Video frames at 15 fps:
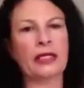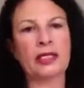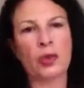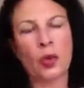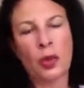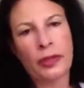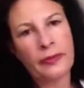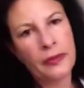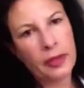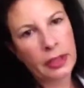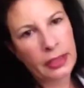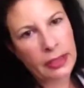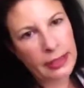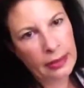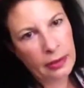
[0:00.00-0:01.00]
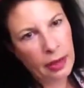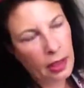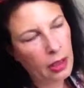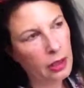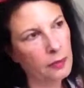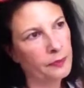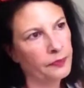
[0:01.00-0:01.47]
all in
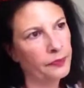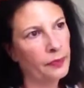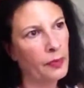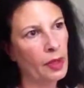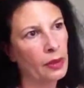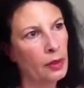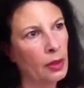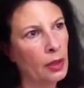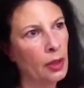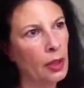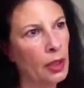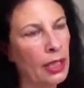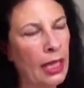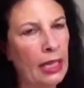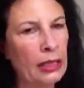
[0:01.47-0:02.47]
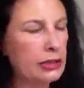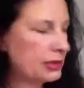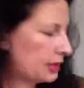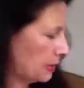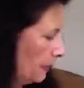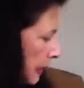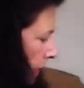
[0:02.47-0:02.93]
the
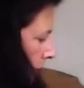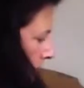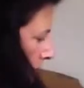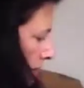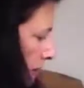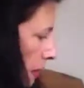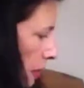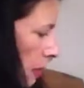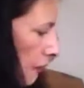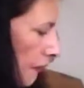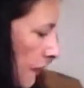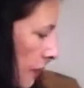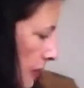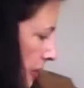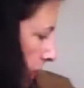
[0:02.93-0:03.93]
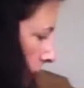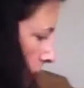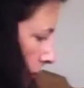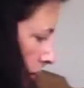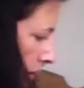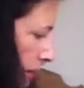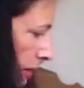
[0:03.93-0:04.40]
cancer place. And I love this
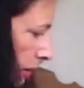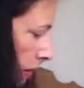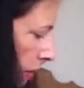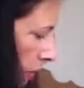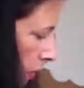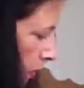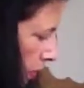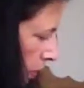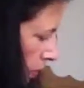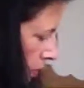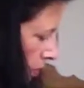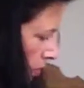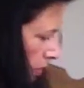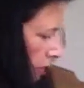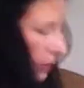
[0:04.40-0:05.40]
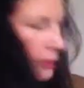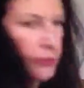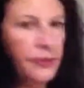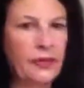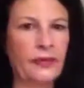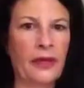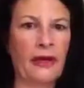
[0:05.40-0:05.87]
place, I tell you what,
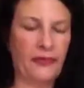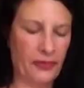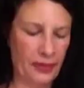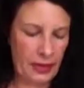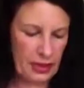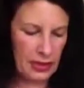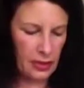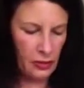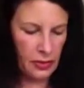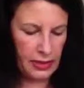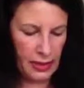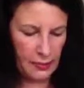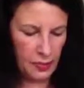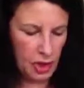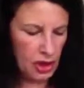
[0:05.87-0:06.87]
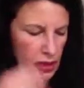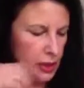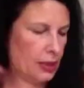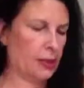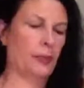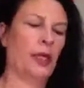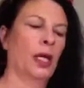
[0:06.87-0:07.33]
everything's so damn
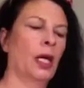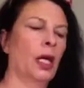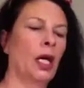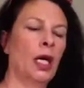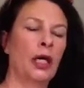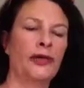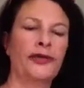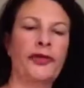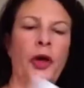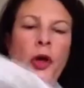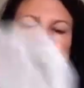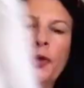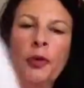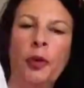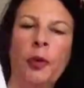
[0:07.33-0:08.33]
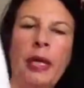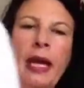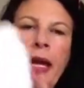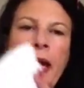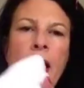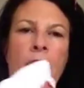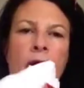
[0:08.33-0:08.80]
cheap. So we
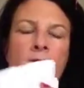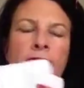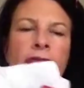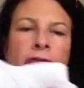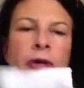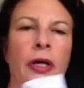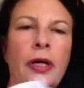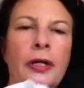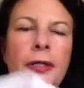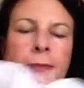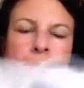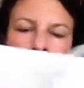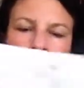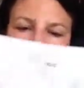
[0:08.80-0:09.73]
have a